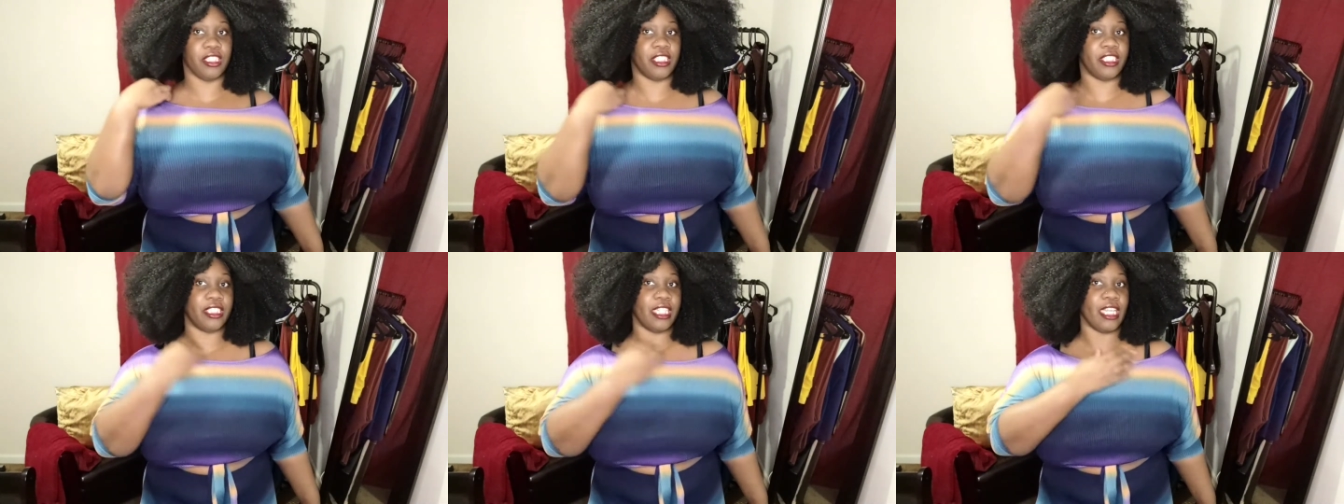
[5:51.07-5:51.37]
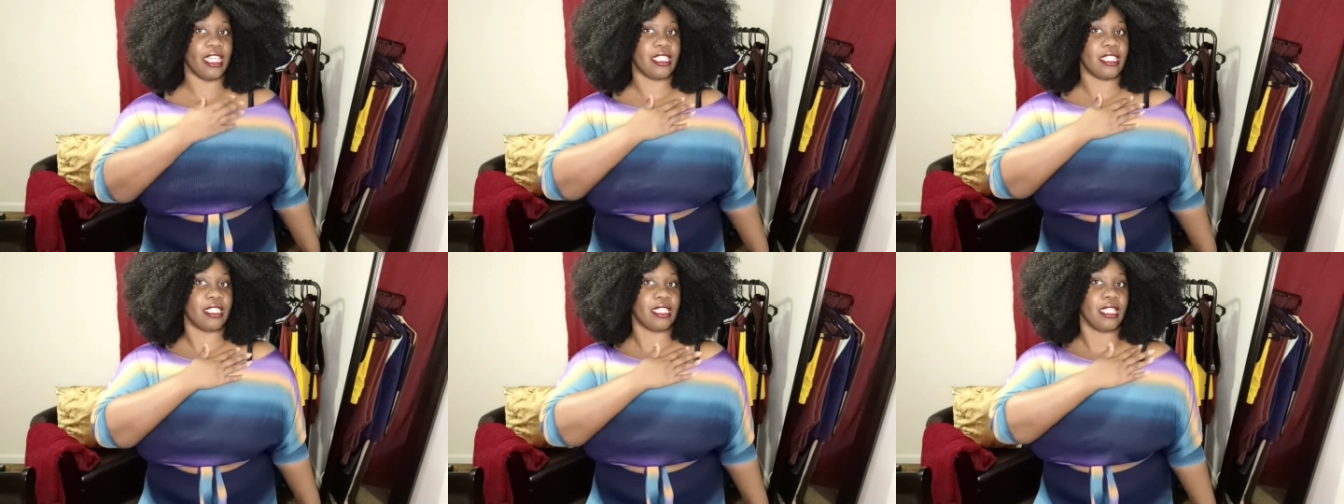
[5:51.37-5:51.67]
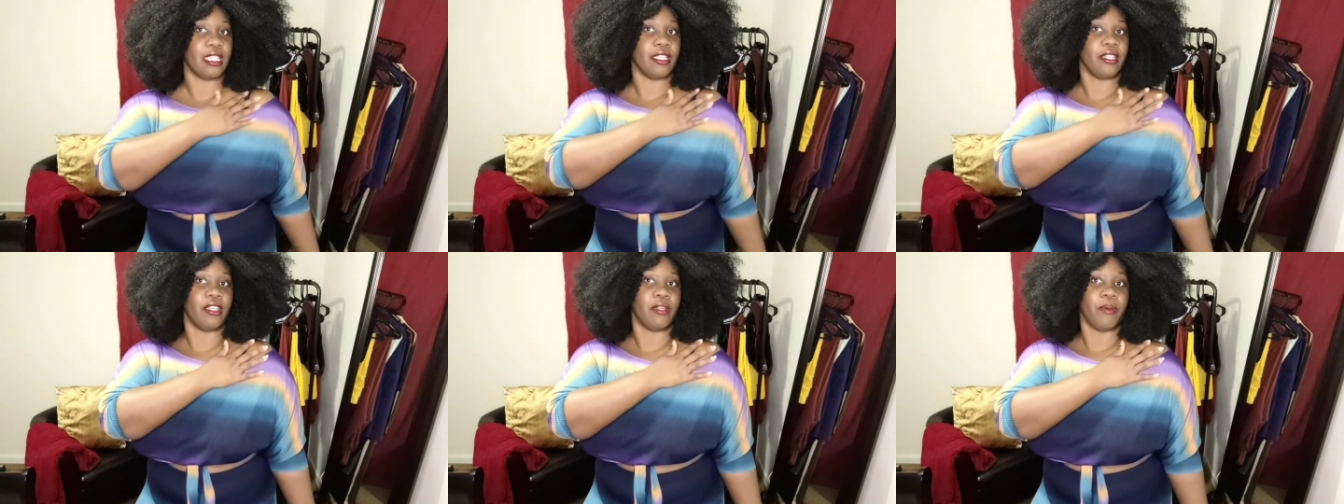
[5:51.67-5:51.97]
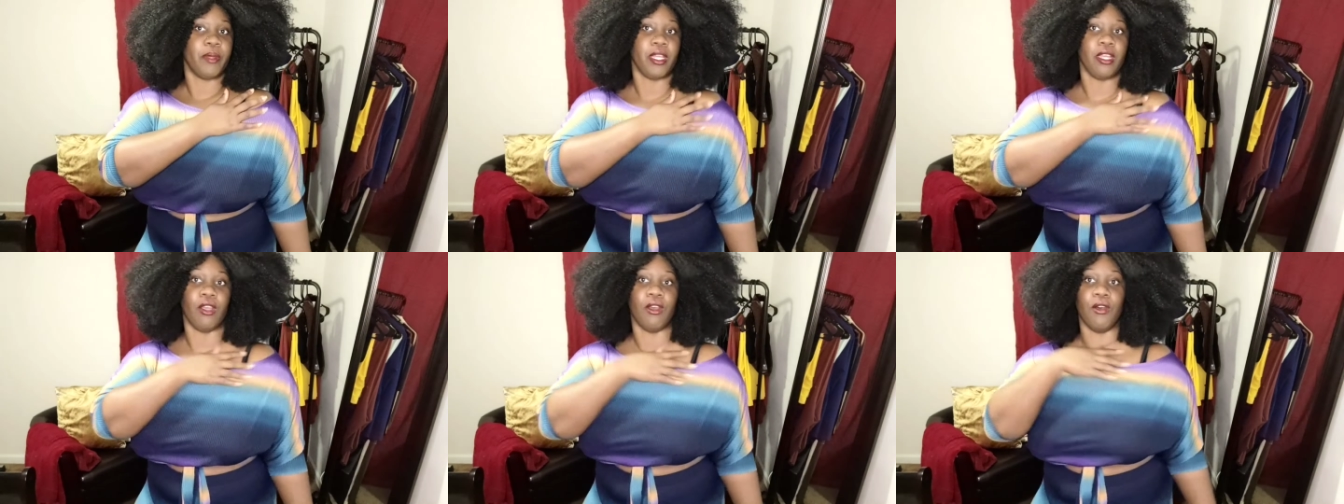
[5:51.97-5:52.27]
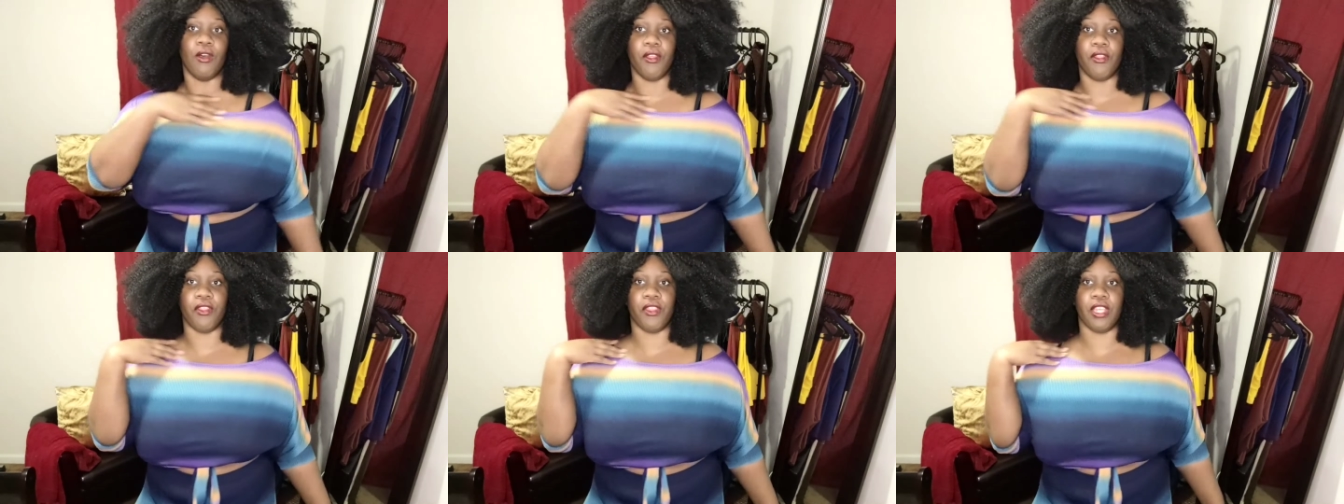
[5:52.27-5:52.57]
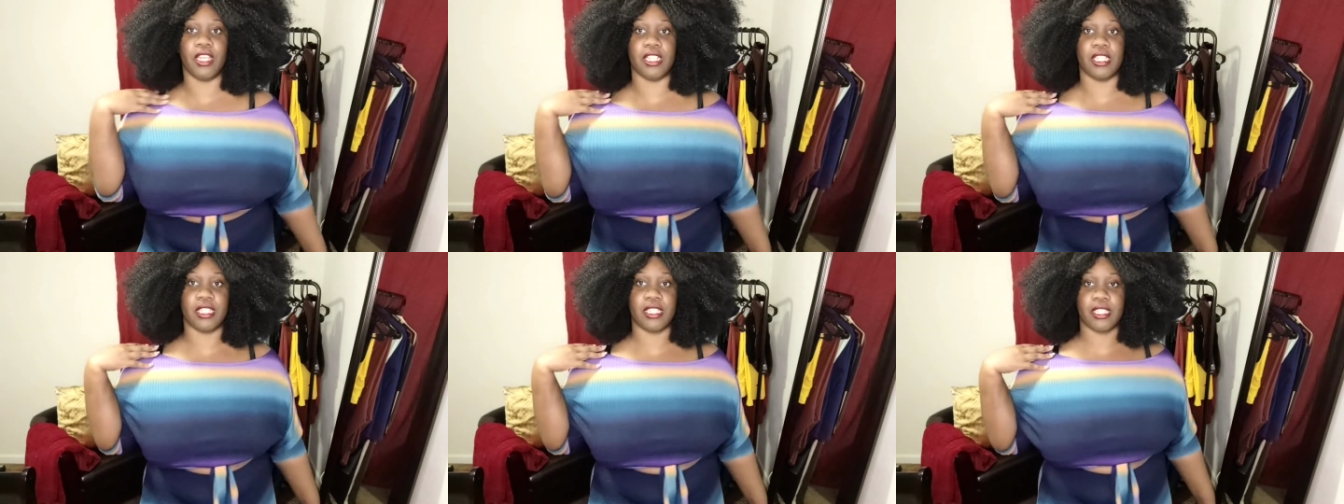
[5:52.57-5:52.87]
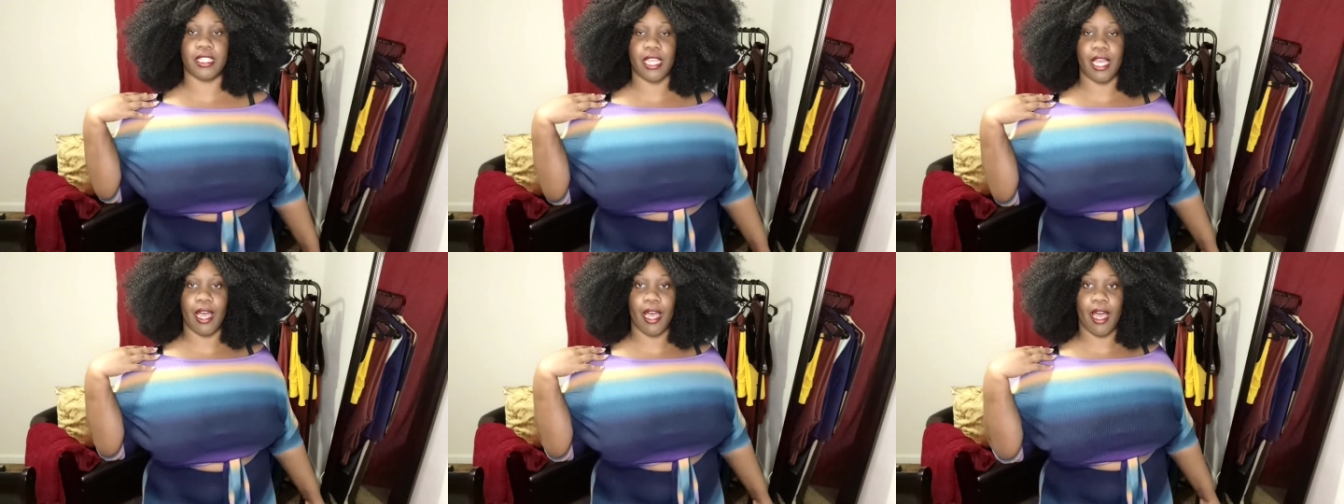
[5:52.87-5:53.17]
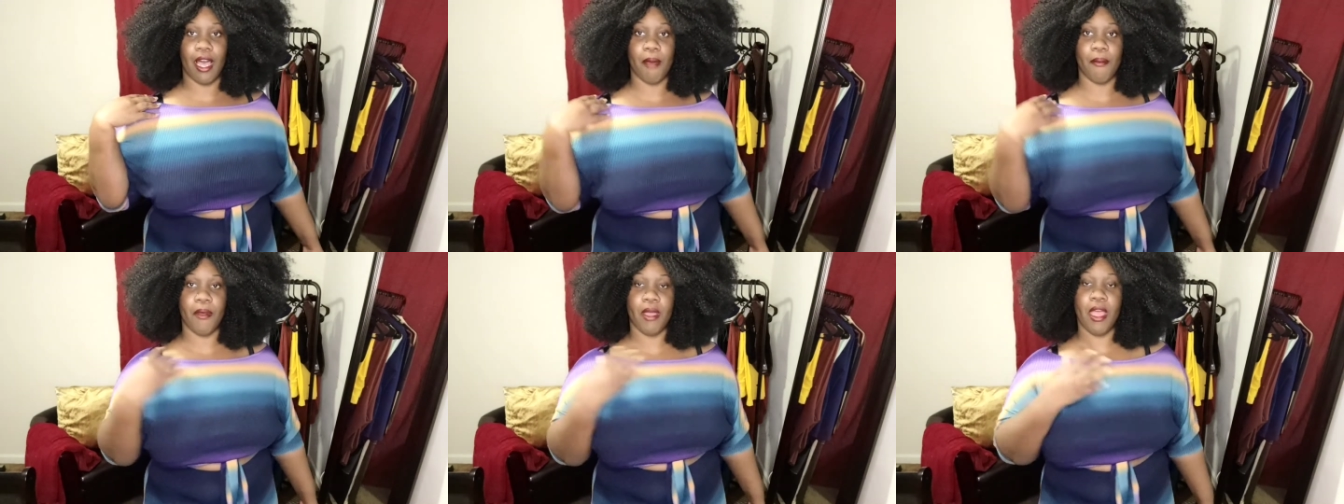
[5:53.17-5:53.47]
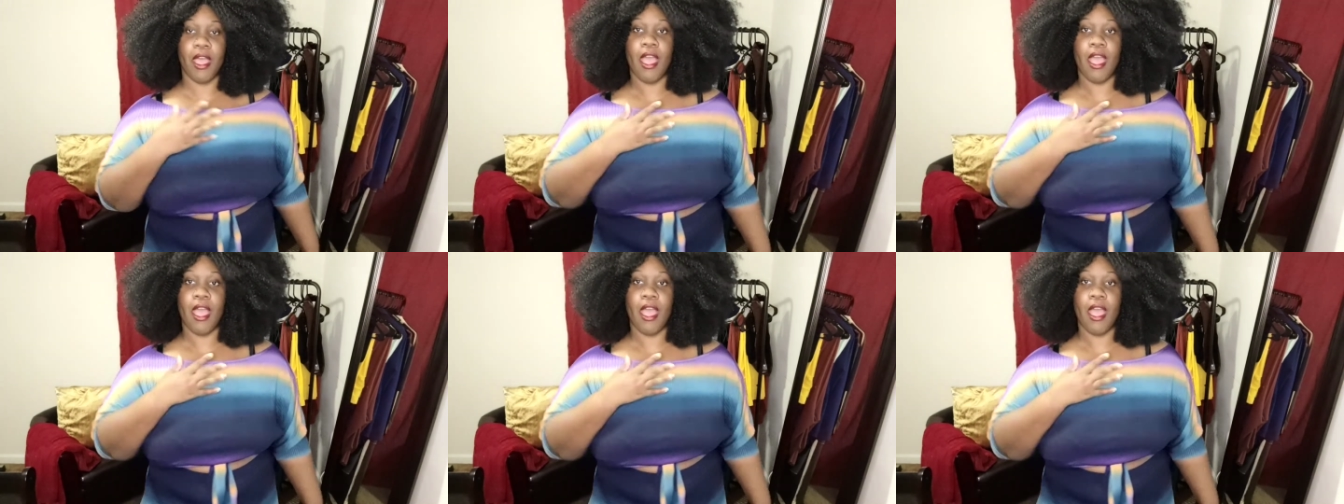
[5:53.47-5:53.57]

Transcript: just a little bit on the top